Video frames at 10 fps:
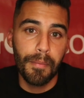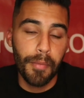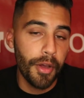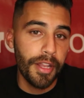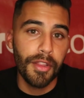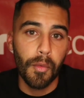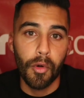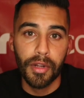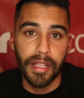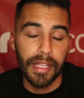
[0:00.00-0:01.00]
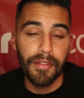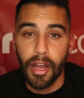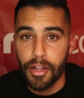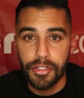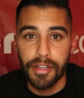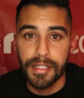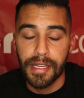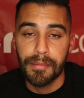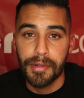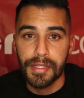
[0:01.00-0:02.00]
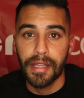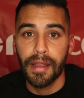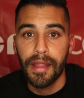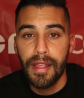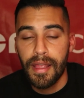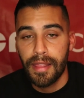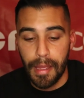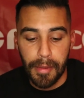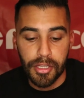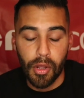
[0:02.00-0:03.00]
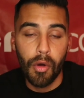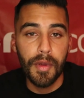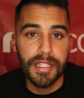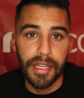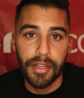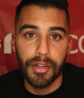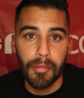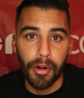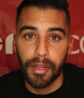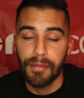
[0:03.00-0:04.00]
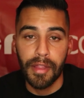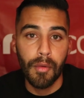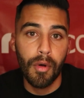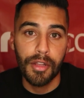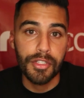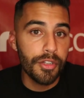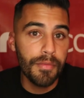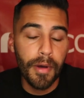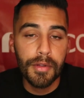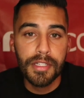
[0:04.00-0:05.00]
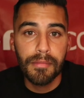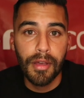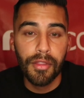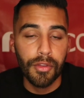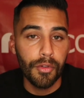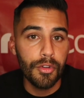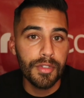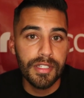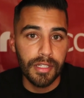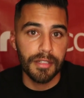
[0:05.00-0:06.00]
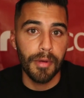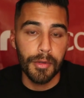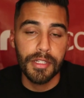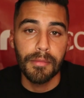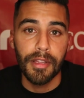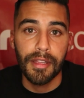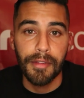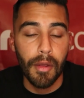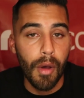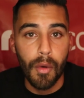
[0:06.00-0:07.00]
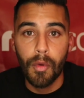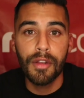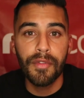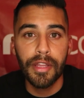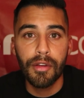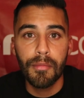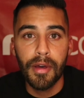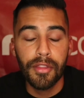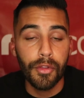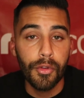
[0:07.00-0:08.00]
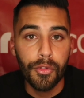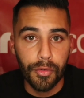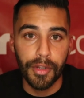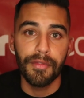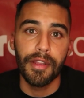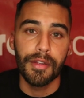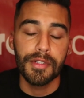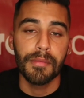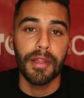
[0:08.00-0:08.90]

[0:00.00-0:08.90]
put in the work and give 110% that means always hit your mark. If they want two posts a month, you do six posts a month. If they want one video a month, you do three videos a